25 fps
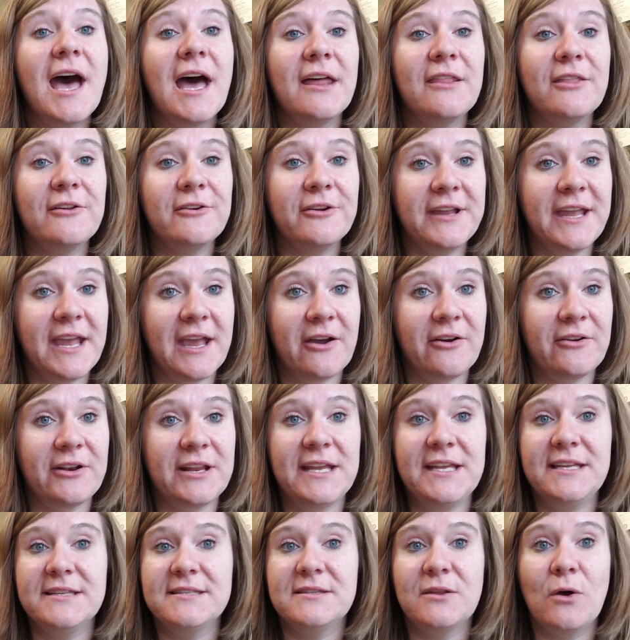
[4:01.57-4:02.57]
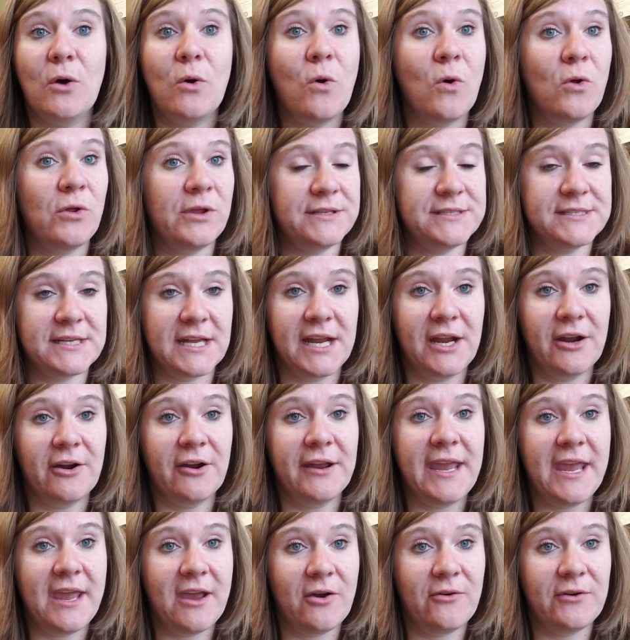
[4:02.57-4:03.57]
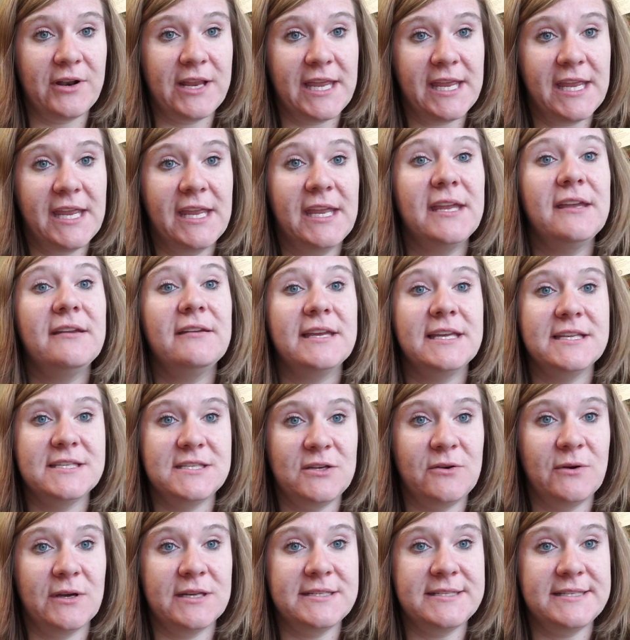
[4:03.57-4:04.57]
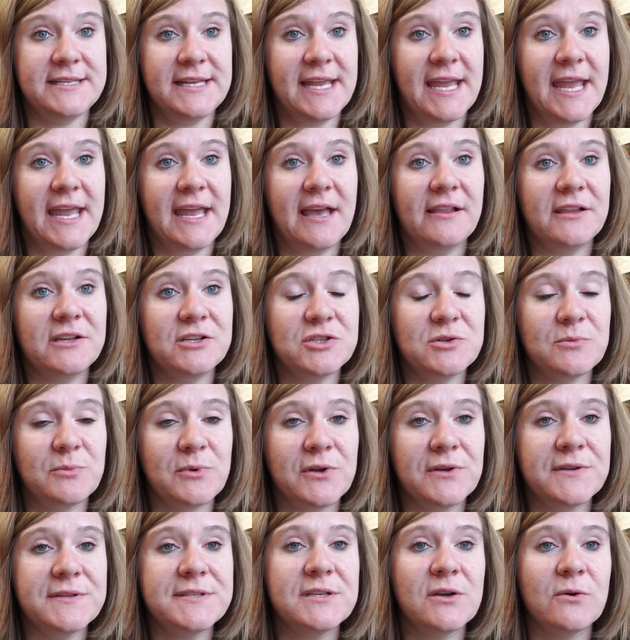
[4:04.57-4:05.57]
Other counties, the whole entire county is USDA eligible.